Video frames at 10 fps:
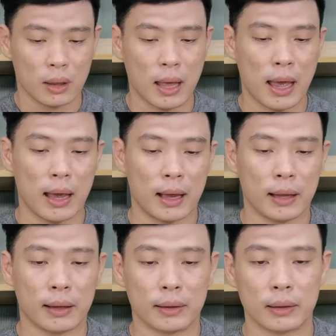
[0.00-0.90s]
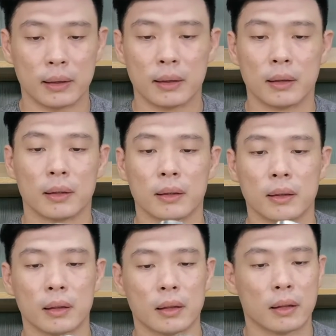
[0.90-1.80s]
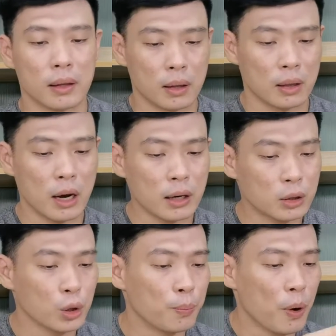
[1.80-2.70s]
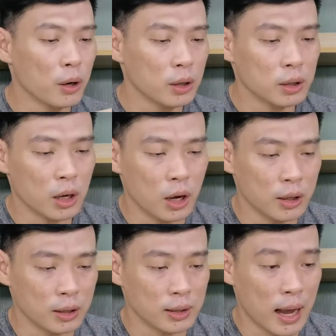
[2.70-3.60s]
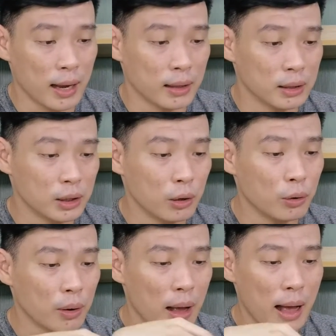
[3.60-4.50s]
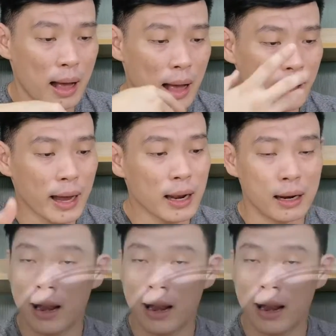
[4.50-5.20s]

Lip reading: Then there are 2 buttons on the side, so I kind